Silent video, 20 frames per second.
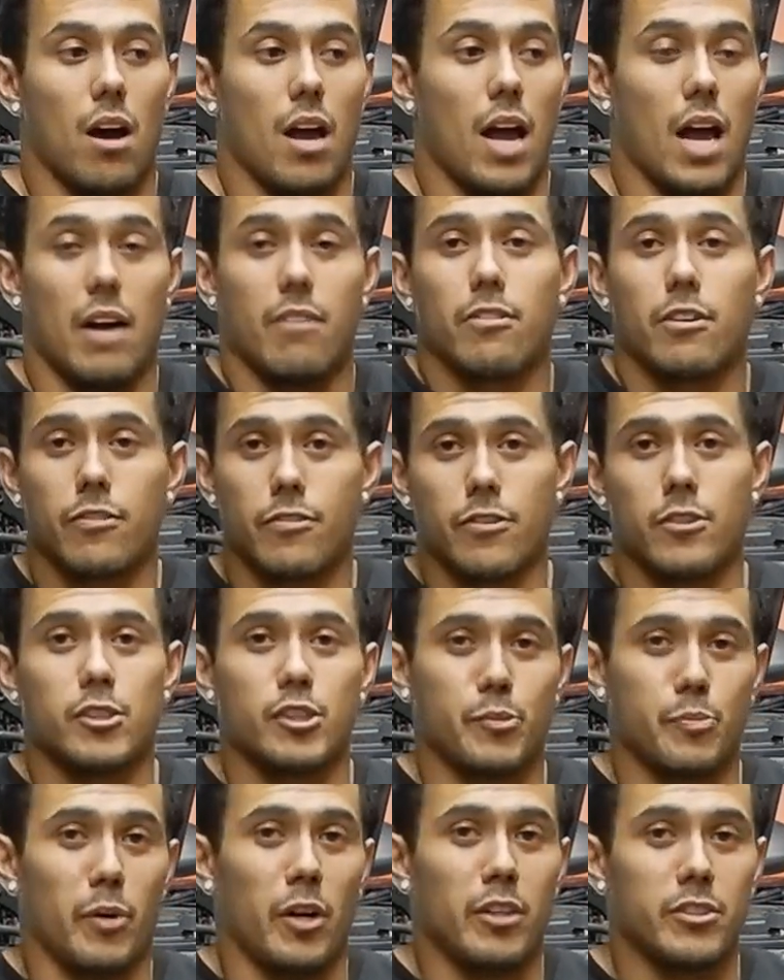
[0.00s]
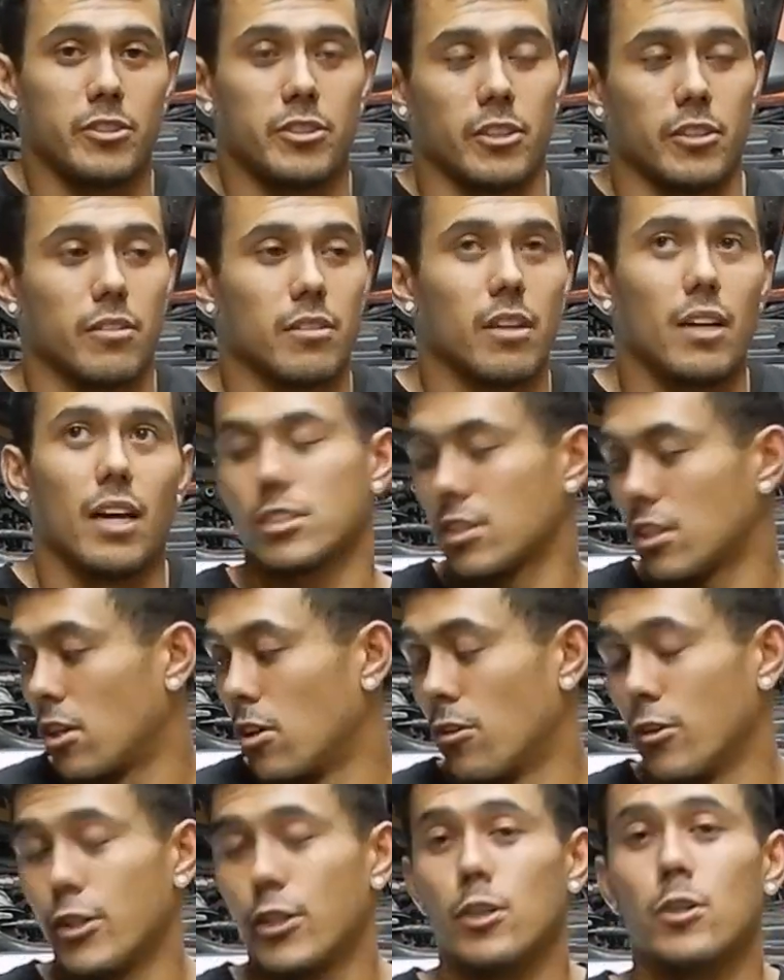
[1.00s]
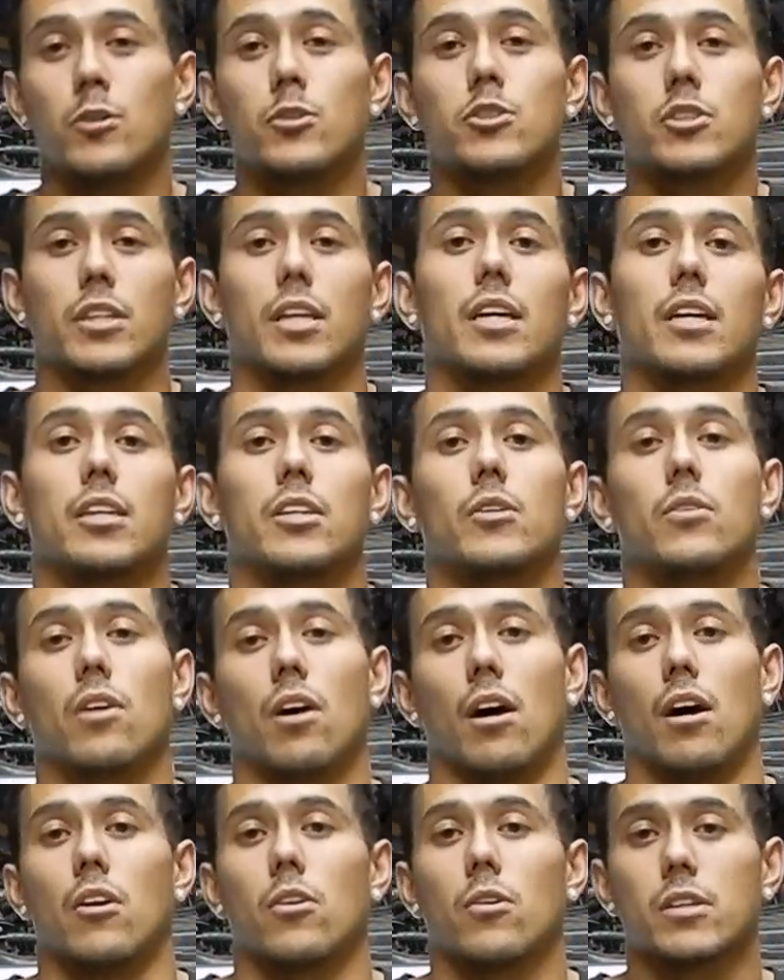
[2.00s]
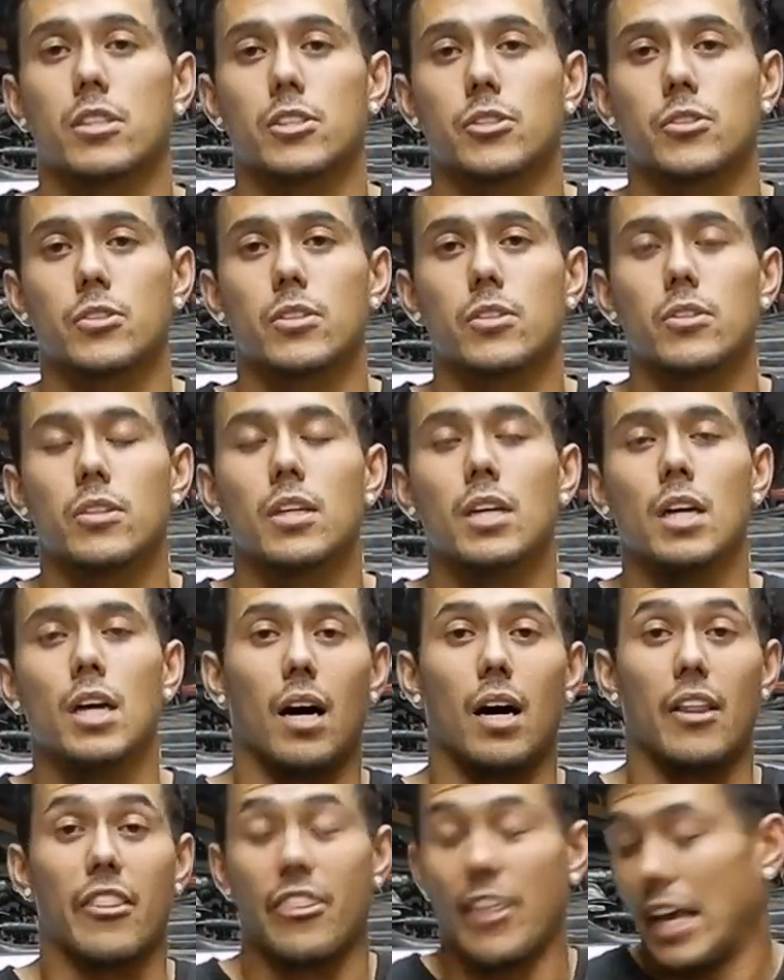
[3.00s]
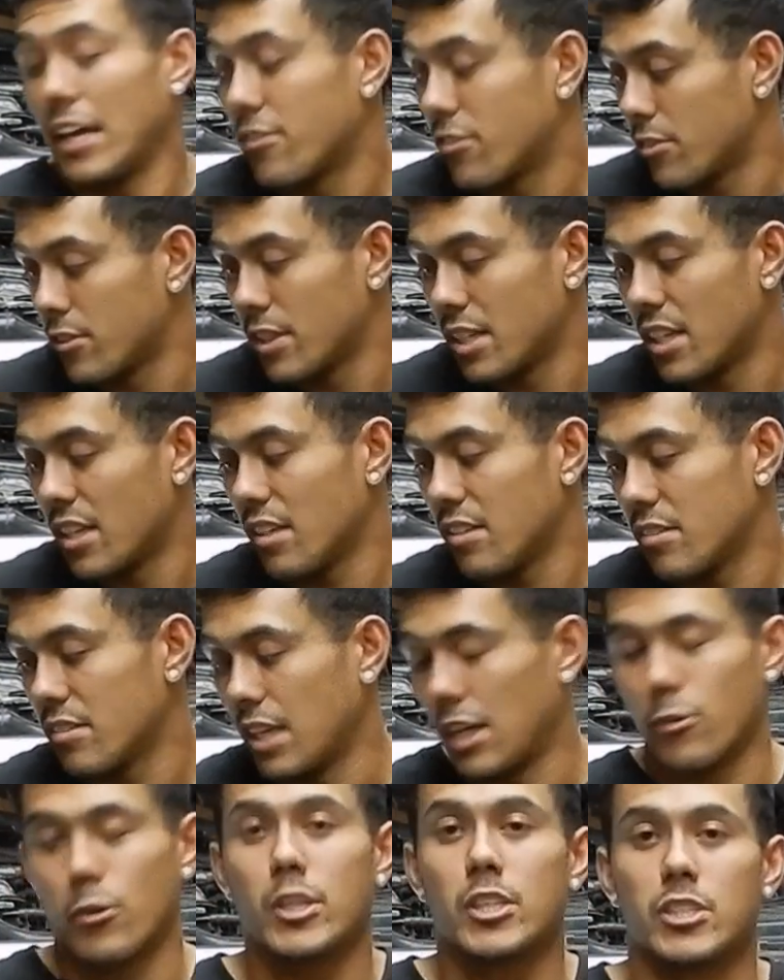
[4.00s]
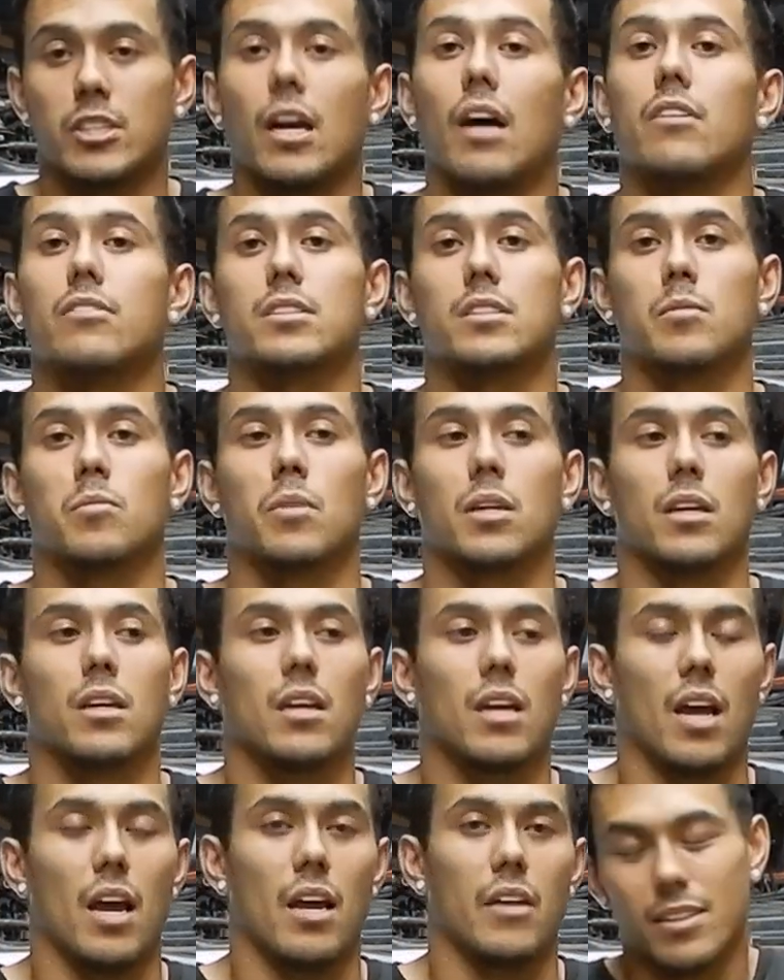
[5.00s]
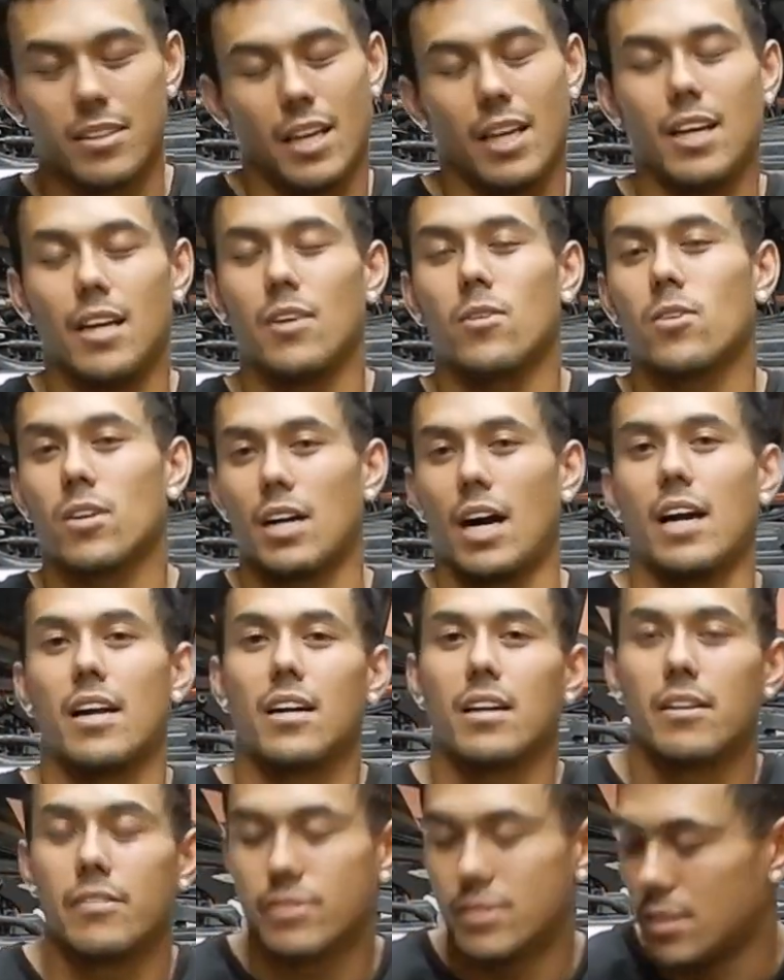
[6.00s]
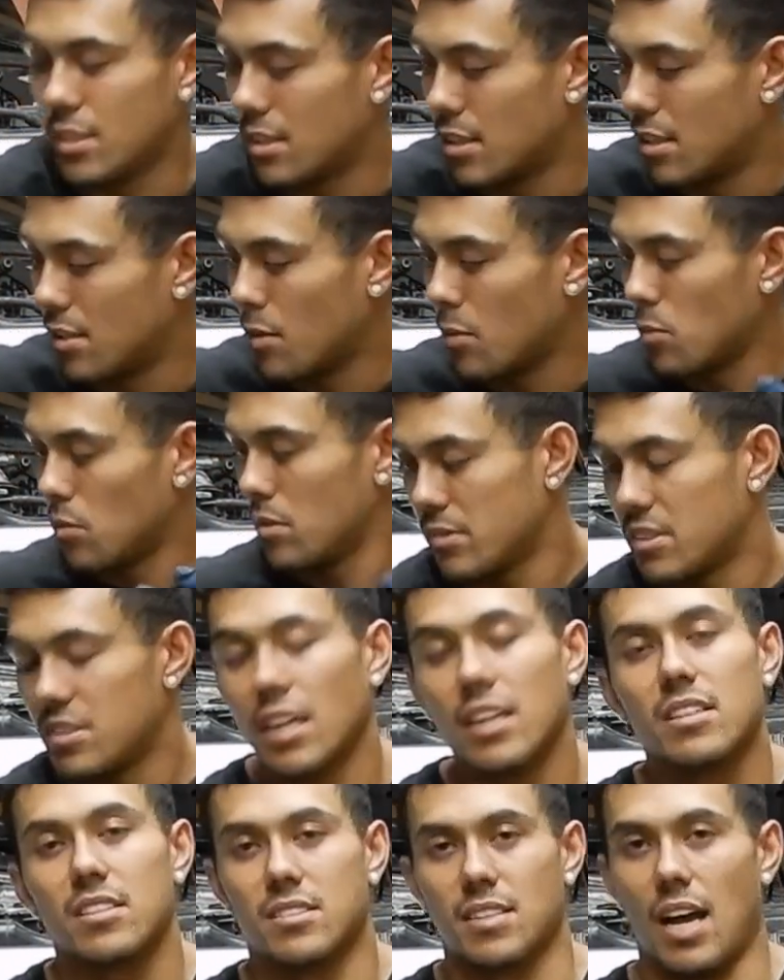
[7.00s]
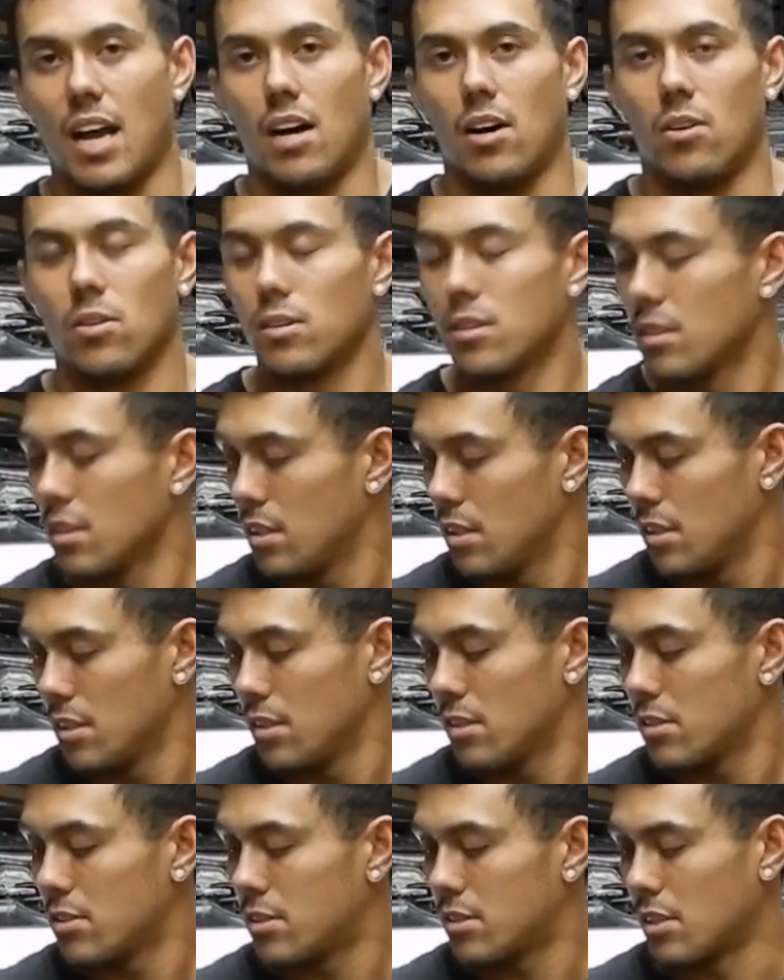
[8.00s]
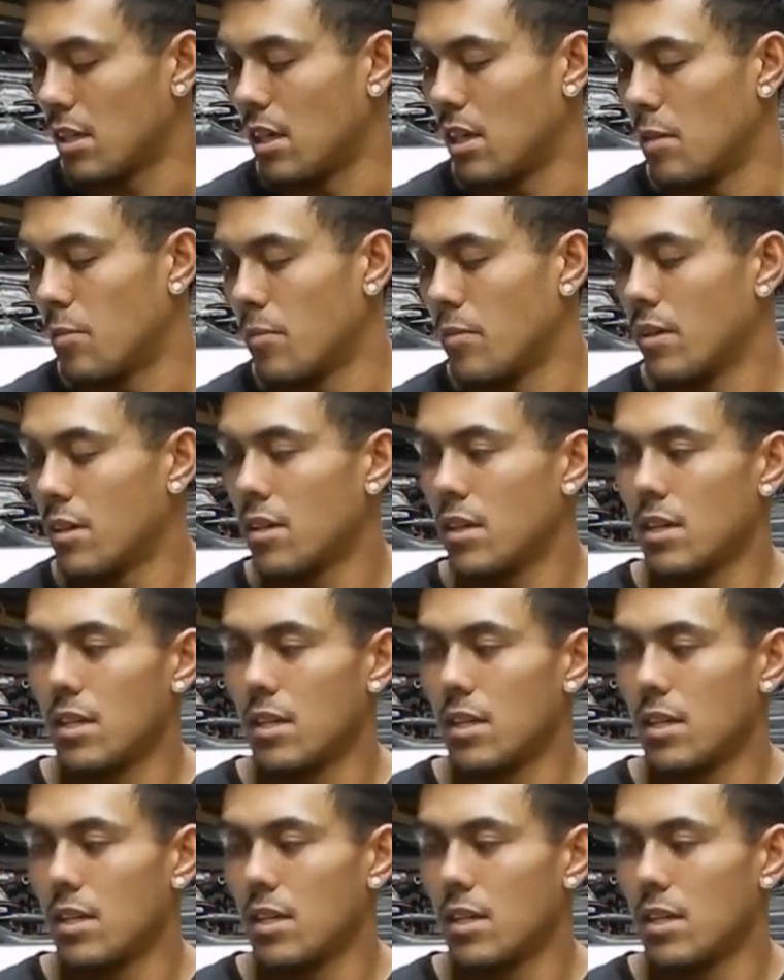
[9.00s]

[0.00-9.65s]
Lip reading: have our first sponsor, so huge thank you to Autoextrude. Thankfully, they reached out to me and they were kind enough to send us out some